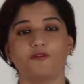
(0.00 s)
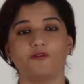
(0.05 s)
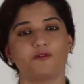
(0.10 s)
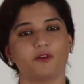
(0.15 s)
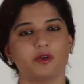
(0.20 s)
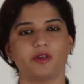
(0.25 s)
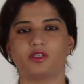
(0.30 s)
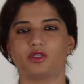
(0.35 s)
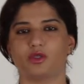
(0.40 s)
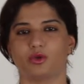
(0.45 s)
the
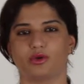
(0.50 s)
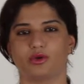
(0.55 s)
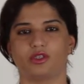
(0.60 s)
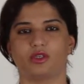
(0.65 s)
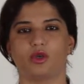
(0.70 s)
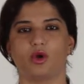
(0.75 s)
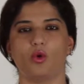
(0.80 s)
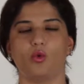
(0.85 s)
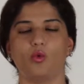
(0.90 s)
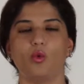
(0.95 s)
first
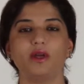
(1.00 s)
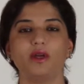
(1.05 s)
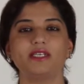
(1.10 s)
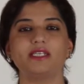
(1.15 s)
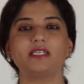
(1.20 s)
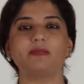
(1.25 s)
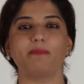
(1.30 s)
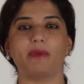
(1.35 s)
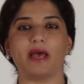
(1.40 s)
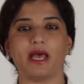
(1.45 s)
source, what
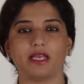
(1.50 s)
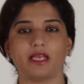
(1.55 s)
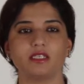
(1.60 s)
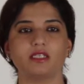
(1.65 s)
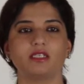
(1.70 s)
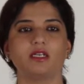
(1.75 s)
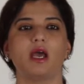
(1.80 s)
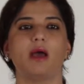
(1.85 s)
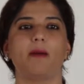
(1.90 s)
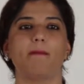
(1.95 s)
is
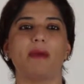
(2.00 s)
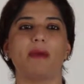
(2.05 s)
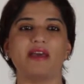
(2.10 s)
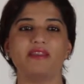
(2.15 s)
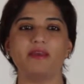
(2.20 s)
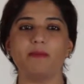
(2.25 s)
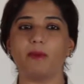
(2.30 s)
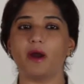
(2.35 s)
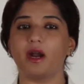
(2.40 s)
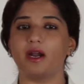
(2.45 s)
passed by
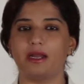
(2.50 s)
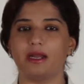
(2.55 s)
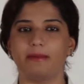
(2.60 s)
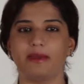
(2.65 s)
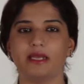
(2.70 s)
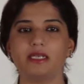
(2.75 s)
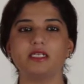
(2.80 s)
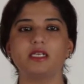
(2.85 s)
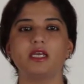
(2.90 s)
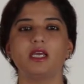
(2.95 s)
the
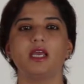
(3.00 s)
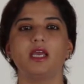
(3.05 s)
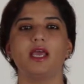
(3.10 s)
parliament